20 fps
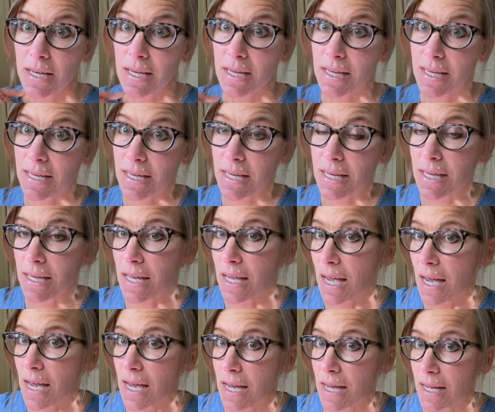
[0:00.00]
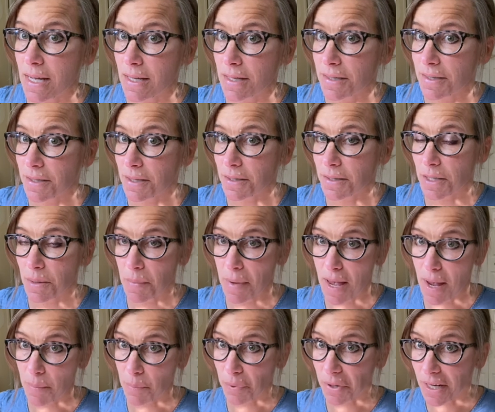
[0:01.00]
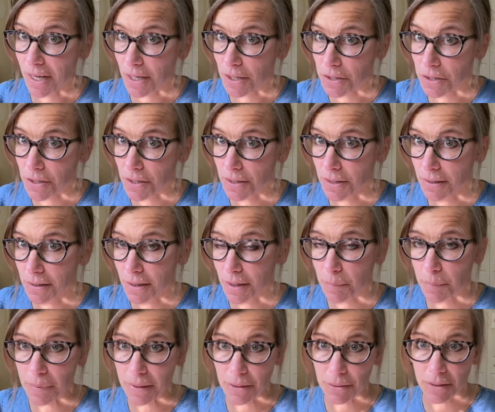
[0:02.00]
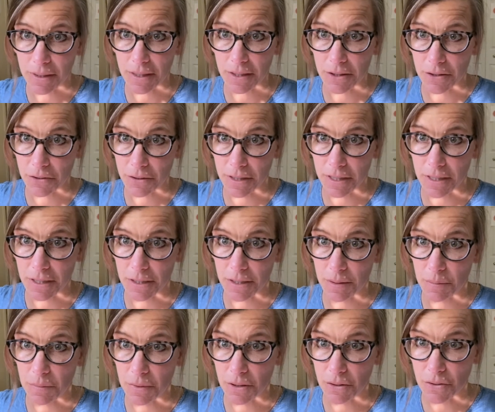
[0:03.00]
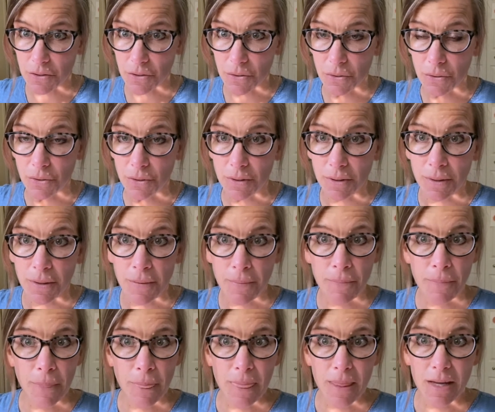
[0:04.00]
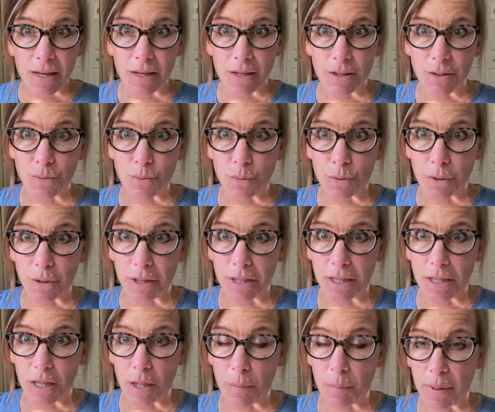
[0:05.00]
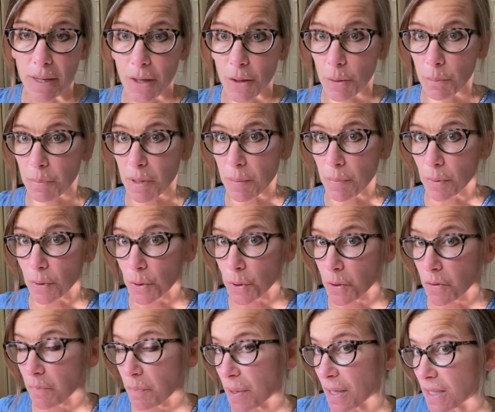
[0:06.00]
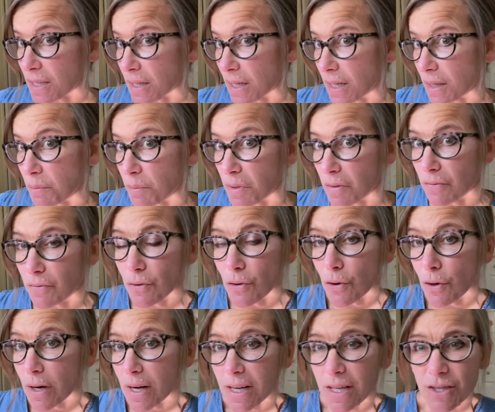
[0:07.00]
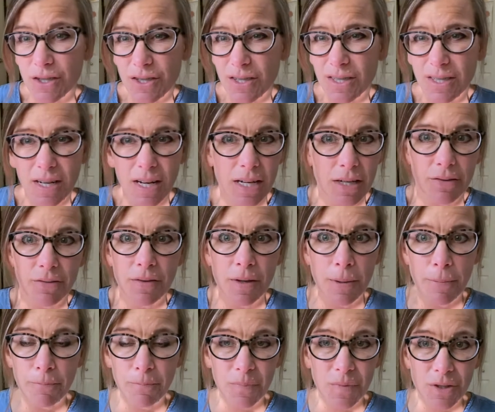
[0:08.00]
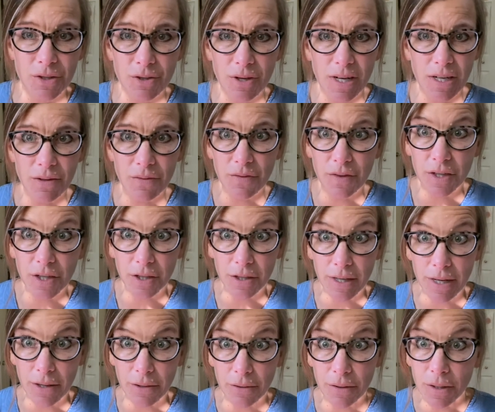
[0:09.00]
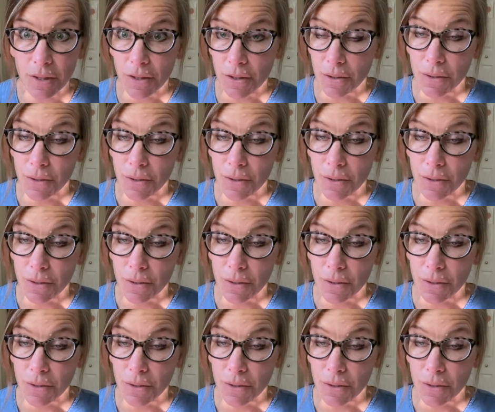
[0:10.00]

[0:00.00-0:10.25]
he has some apprehension about entering into middle school. He's worried about people who have picked on him before, and he's just kind of trying to figure out